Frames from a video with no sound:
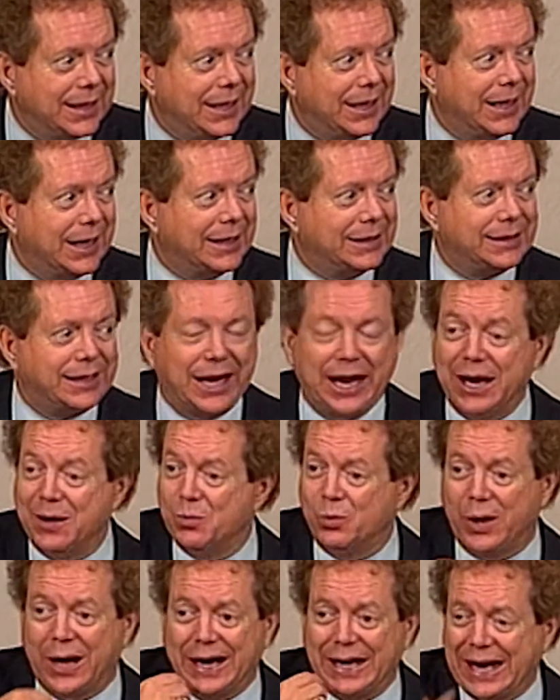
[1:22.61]
It
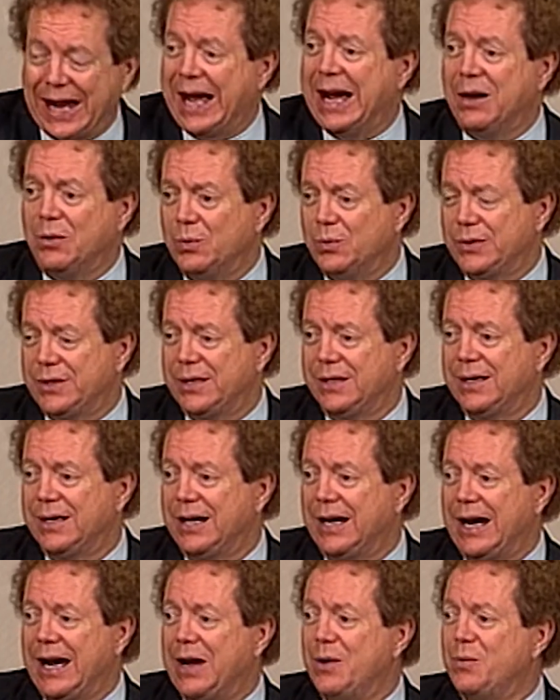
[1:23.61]
came right out.
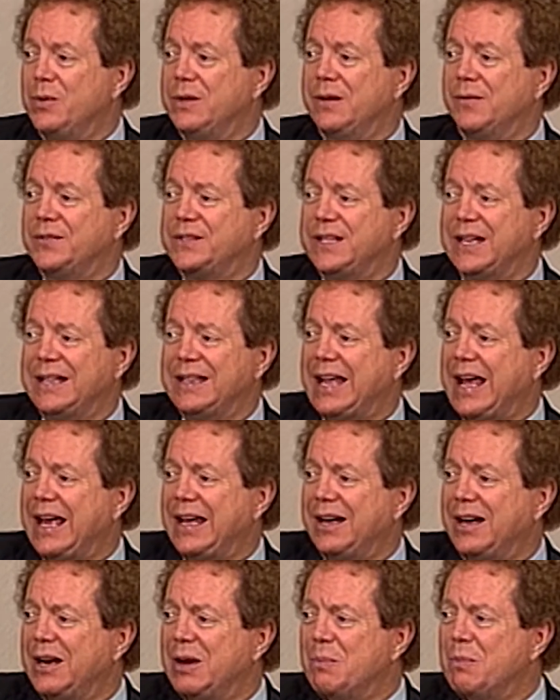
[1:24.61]
I wouldn't have said
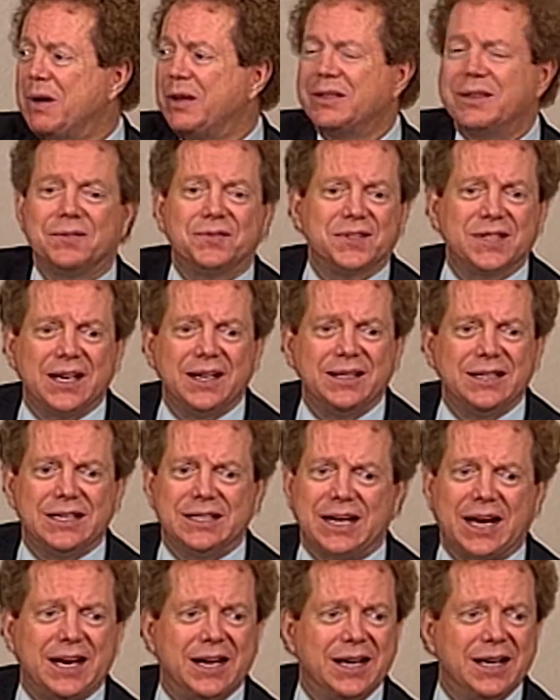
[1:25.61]
that on a month of Sundays.
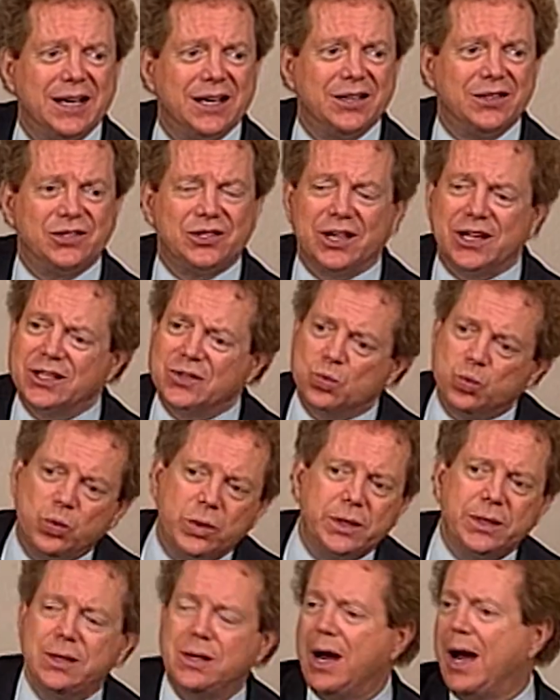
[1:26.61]
I just
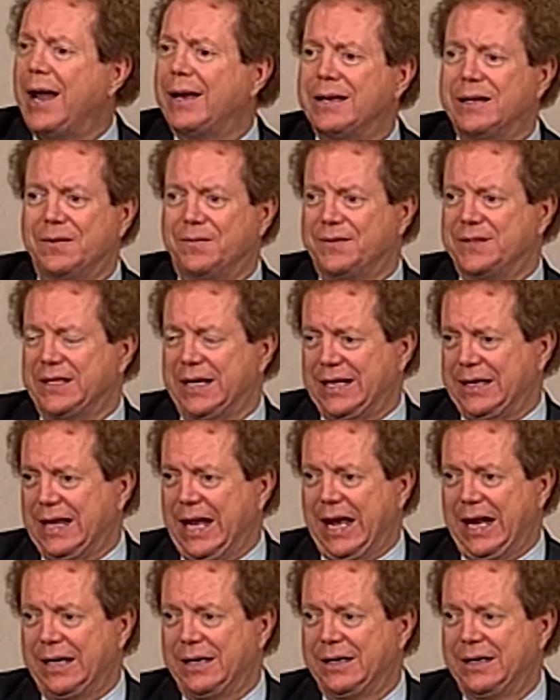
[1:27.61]
would not have said
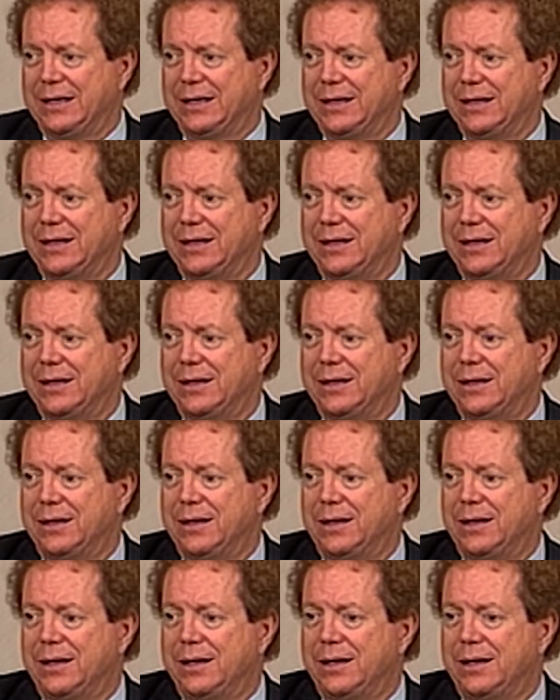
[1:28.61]
that.
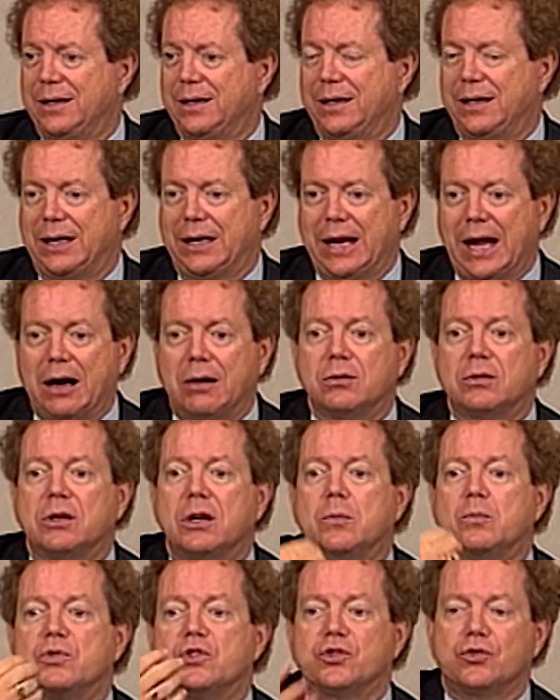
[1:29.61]
And out
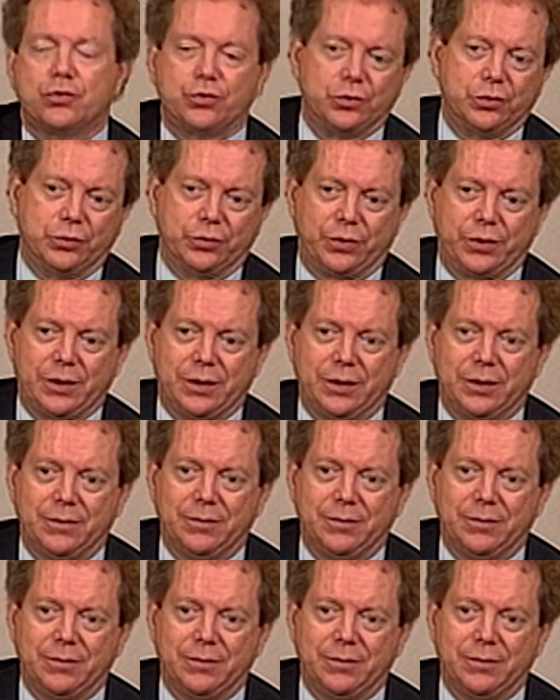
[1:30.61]
comes truth.